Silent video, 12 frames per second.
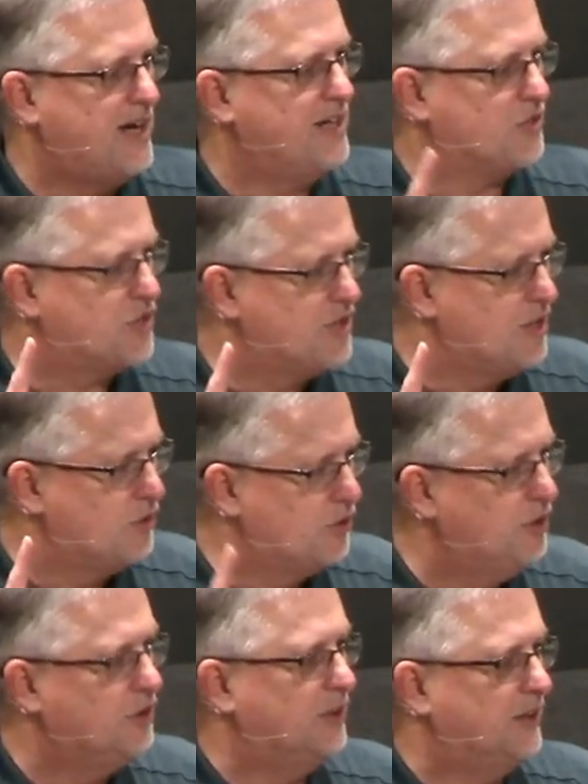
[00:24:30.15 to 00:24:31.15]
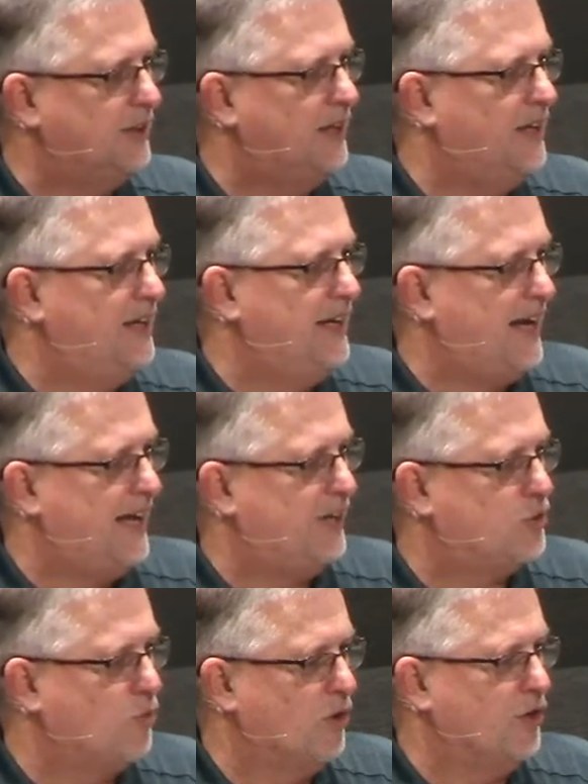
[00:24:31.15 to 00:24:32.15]
He is still good
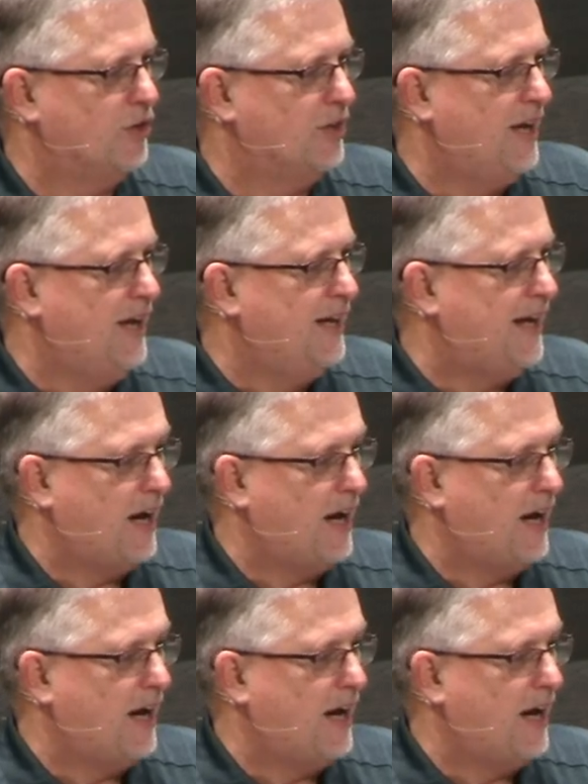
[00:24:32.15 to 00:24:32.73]
at His word.